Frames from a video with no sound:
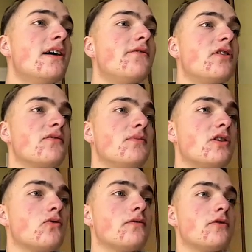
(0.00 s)
5 minute
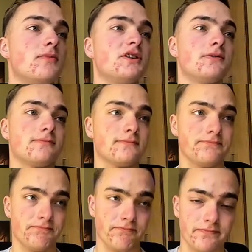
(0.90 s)
confirmation.
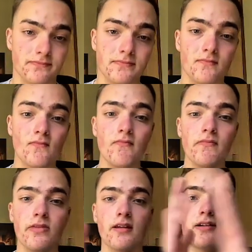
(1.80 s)

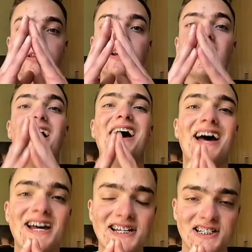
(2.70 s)
There
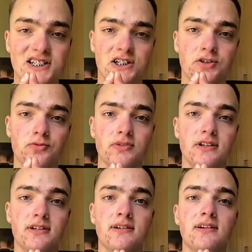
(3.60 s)
has to be
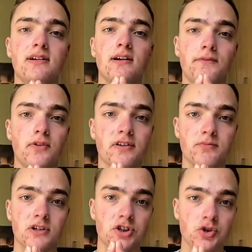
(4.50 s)
a 5
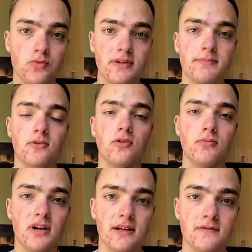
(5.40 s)
minute sweep or
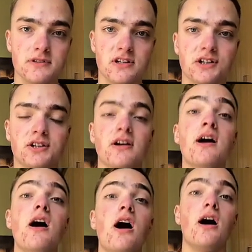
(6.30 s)
break of structure.
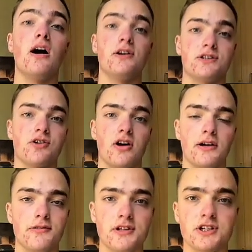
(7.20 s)
So how
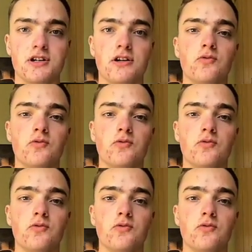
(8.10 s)
this is gonna